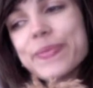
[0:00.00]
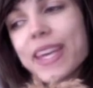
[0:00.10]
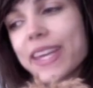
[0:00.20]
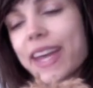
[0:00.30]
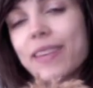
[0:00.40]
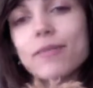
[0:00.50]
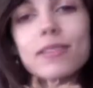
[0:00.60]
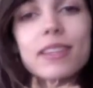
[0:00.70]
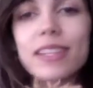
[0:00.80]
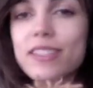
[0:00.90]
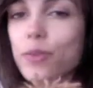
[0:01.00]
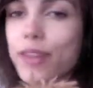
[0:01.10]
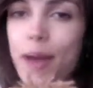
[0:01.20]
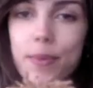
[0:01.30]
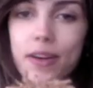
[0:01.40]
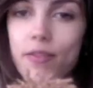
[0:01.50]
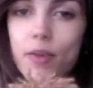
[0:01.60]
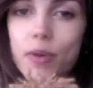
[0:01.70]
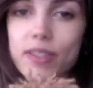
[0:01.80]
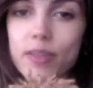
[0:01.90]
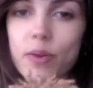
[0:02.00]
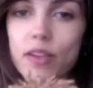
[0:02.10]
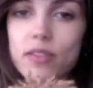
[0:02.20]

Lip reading: Again, these don't happen every once in a while,